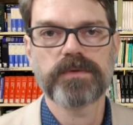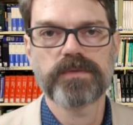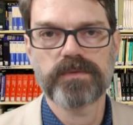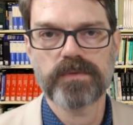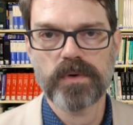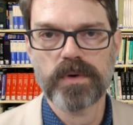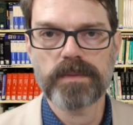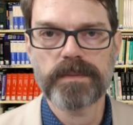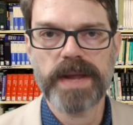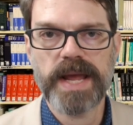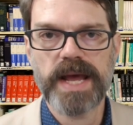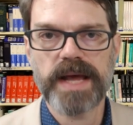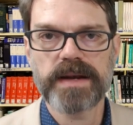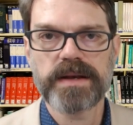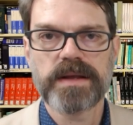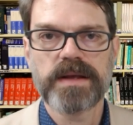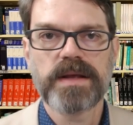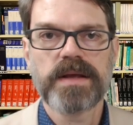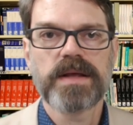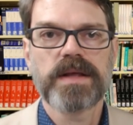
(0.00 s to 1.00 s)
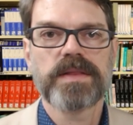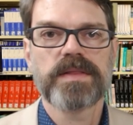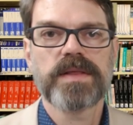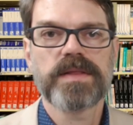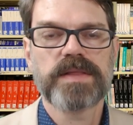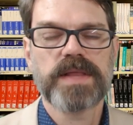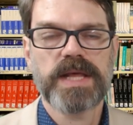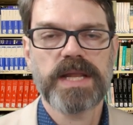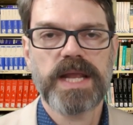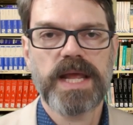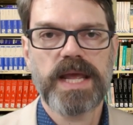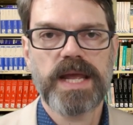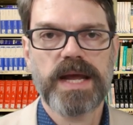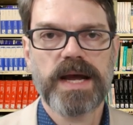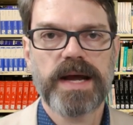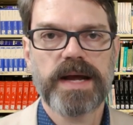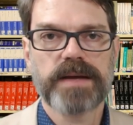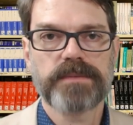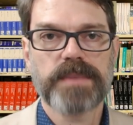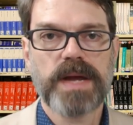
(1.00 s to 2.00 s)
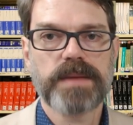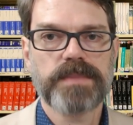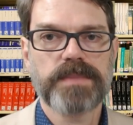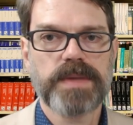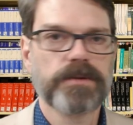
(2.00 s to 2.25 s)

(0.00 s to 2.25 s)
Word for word: format that then AI might